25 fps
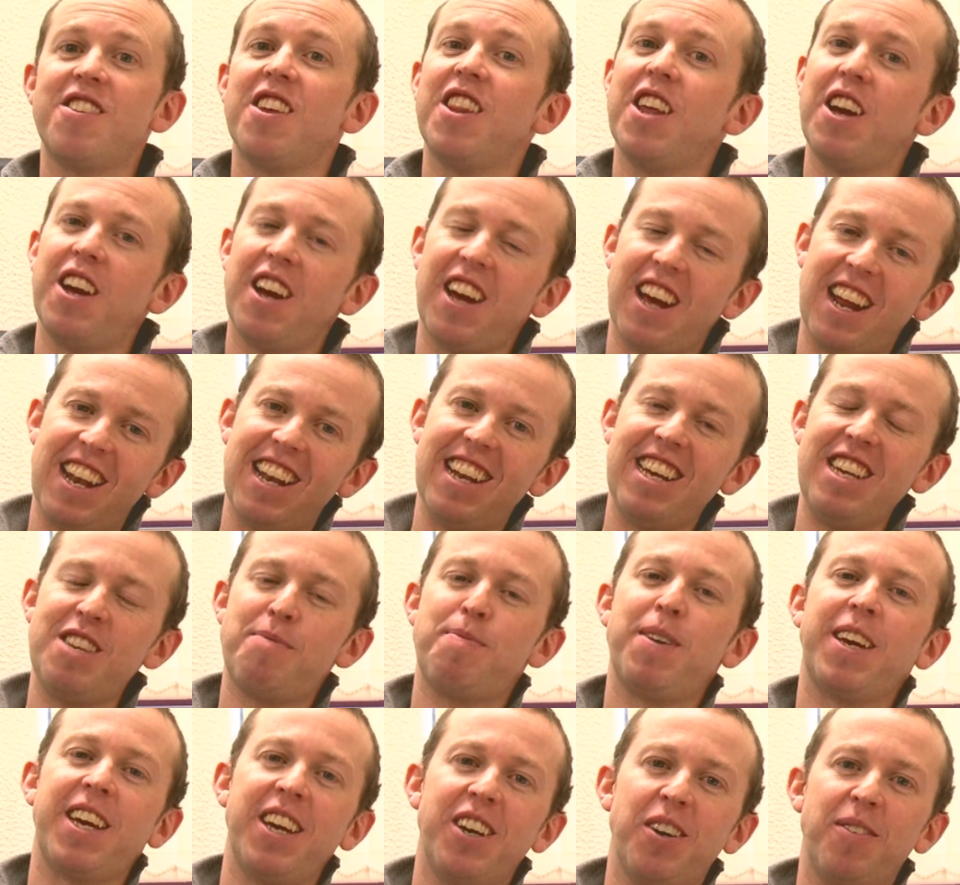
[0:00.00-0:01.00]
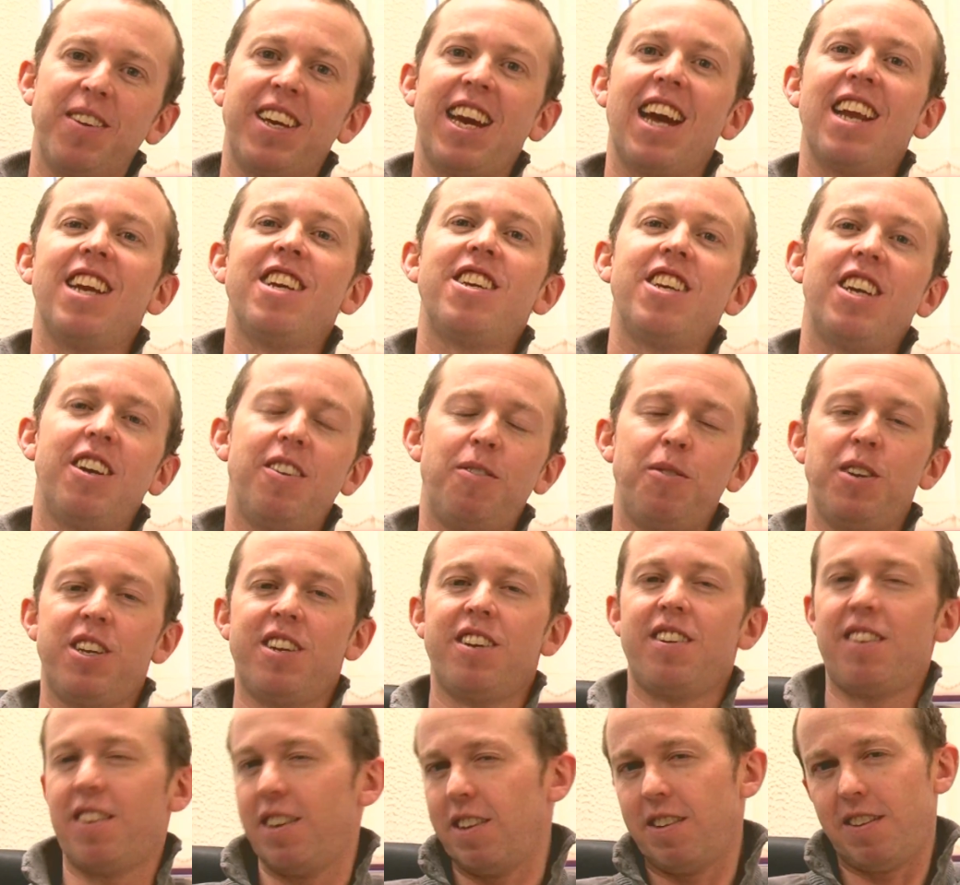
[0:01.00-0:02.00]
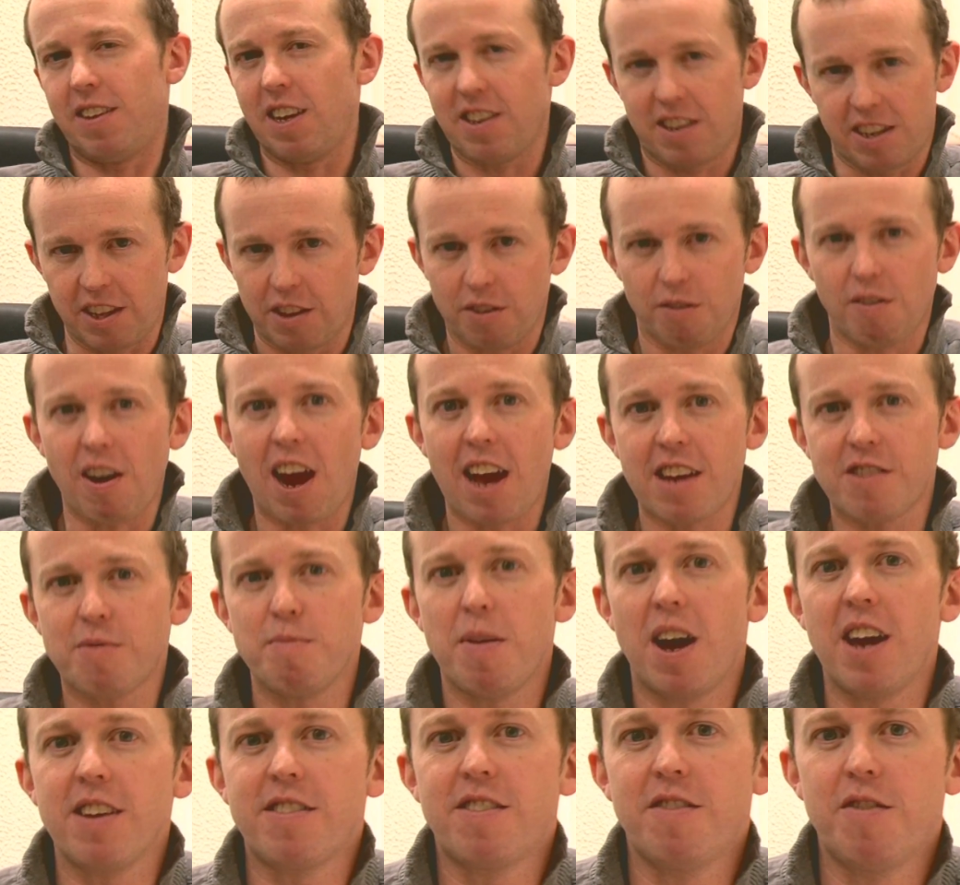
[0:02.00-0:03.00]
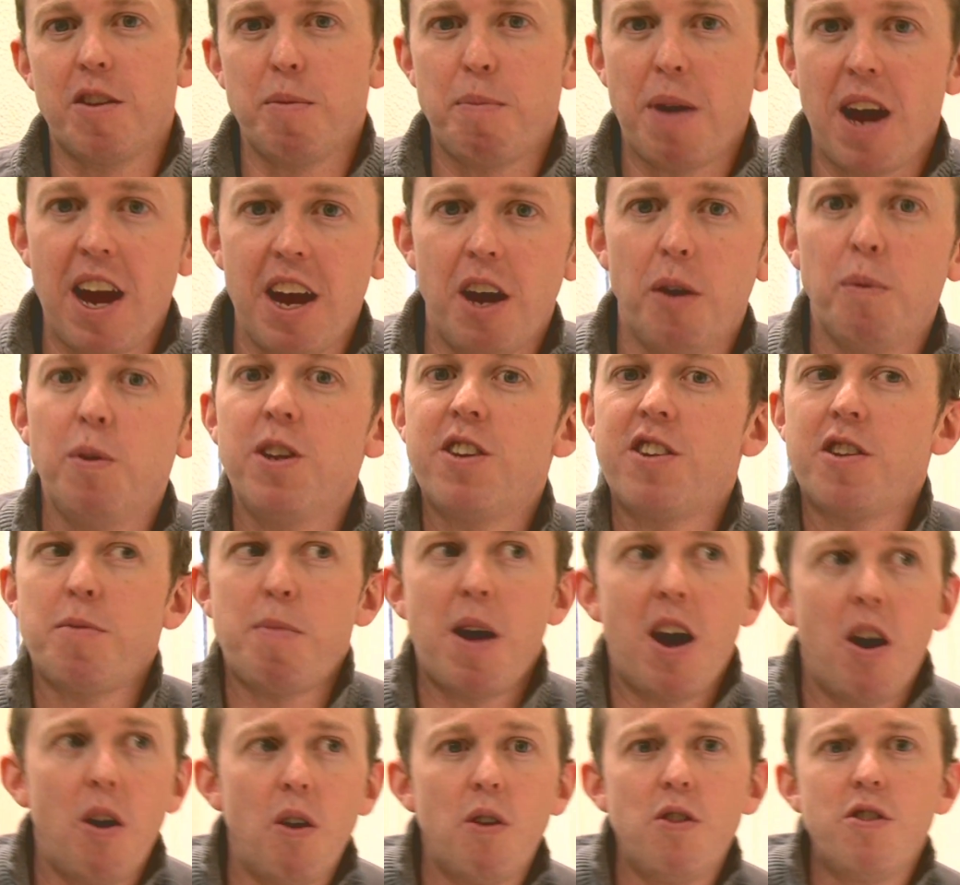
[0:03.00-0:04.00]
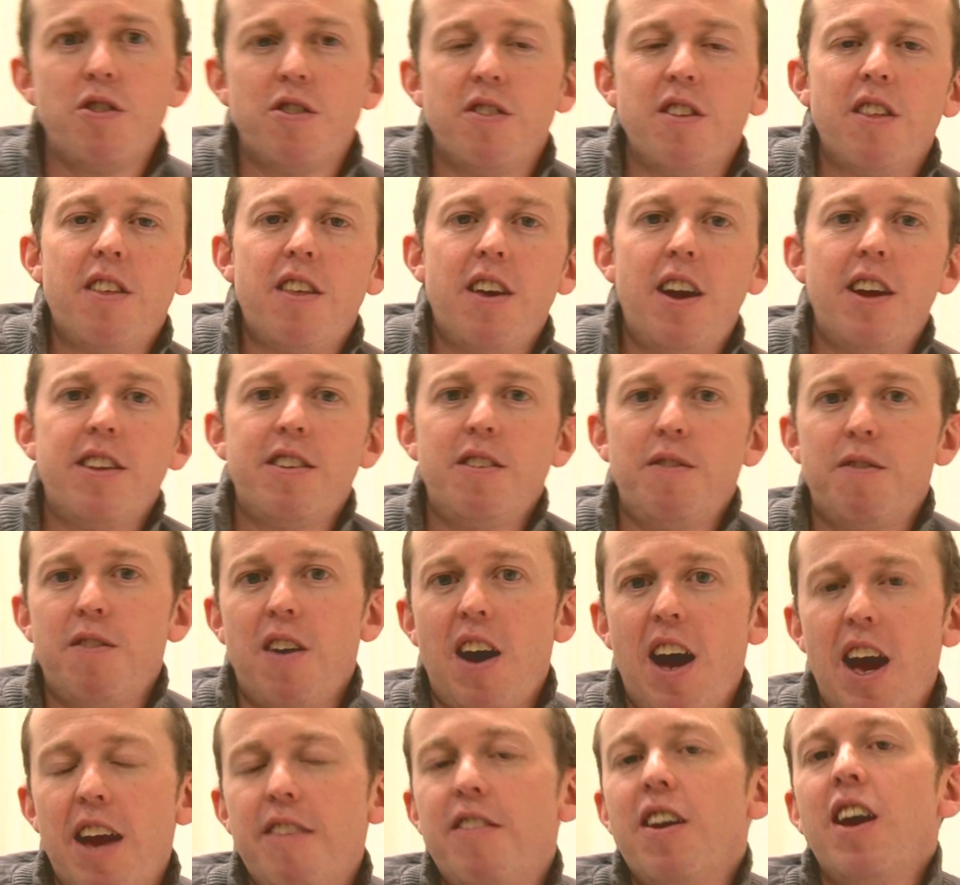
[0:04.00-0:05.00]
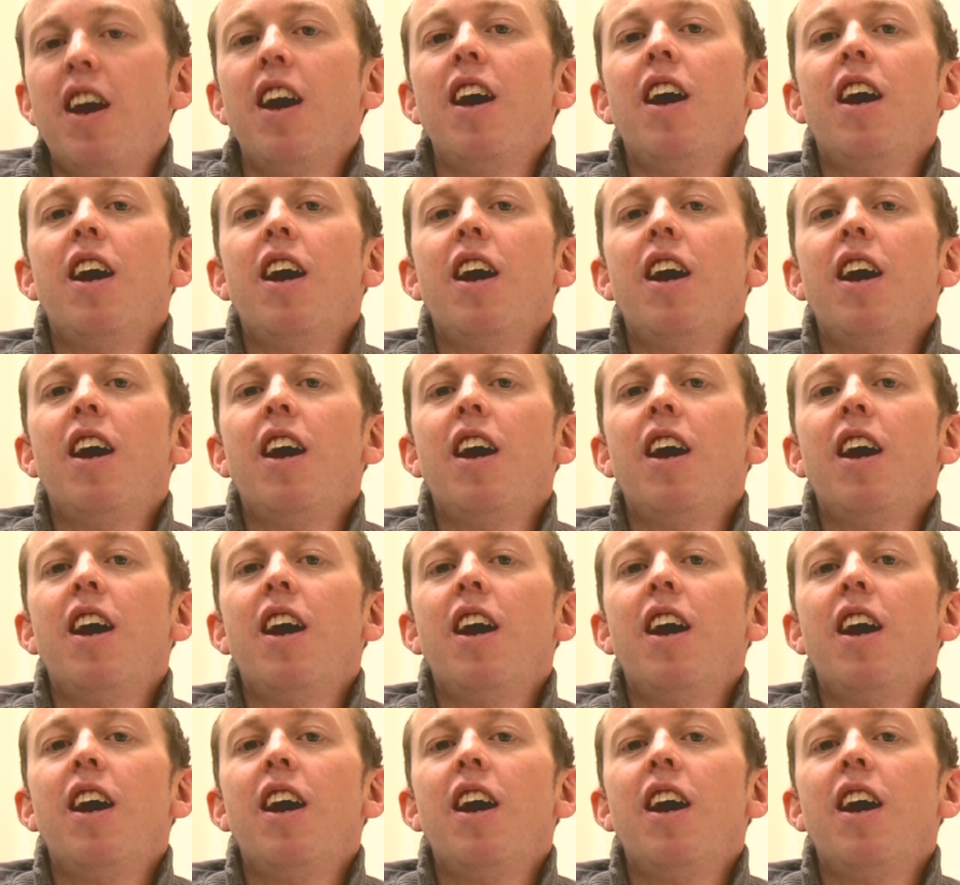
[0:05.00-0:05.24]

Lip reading: So they're at least picking up the energy, which is essentially the rest mass of the pion, which is about 135